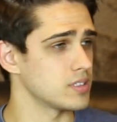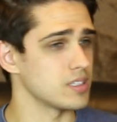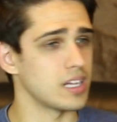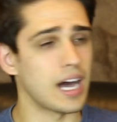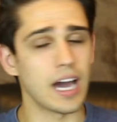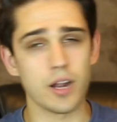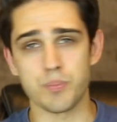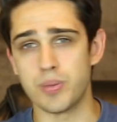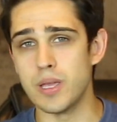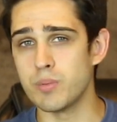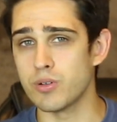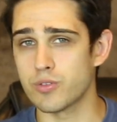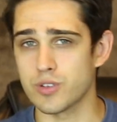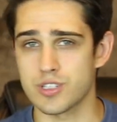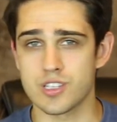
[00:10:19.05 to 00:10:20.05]
a lot of
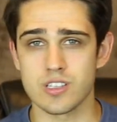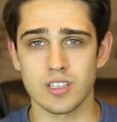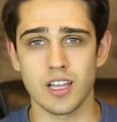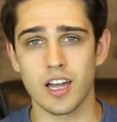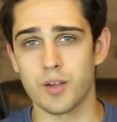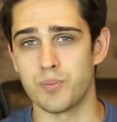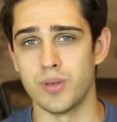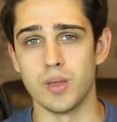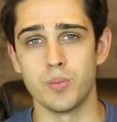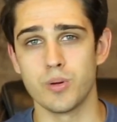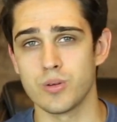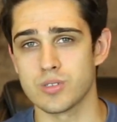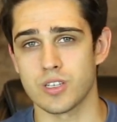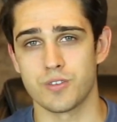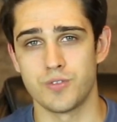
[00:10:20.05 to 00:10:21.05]
people versus a lot of people.
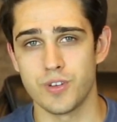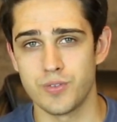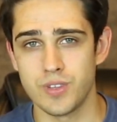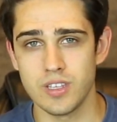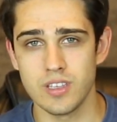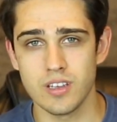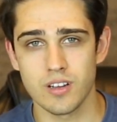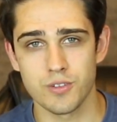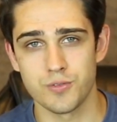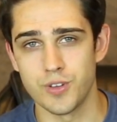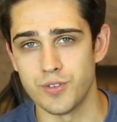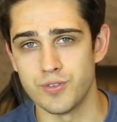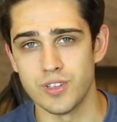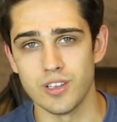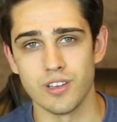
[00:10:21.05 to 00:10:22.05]
It was like 50 on
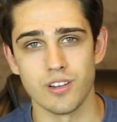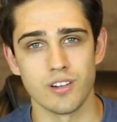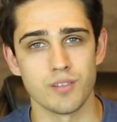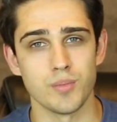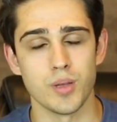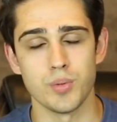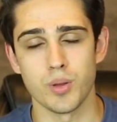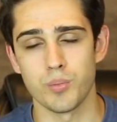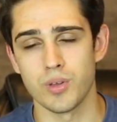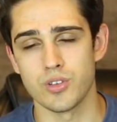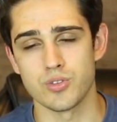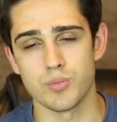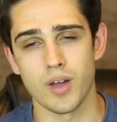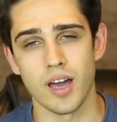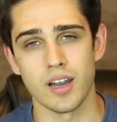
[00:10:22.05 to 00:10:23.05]
50, or maybe I'm being
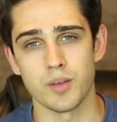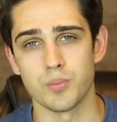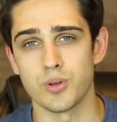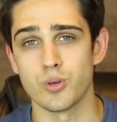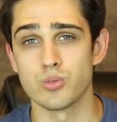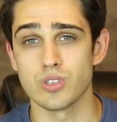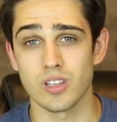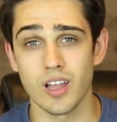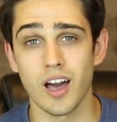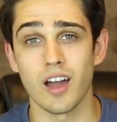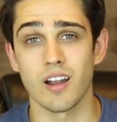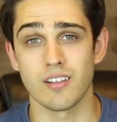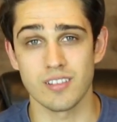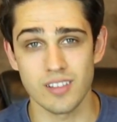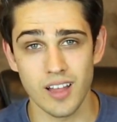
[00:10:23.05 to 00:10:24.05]
dramatic, but it was a
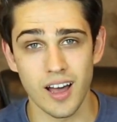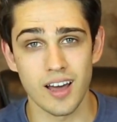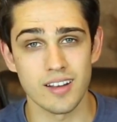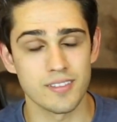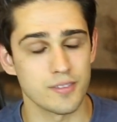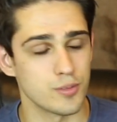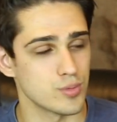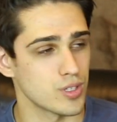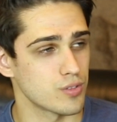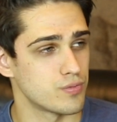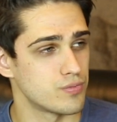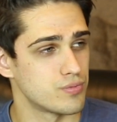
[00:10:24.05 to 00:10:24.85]
lot on a lot. It was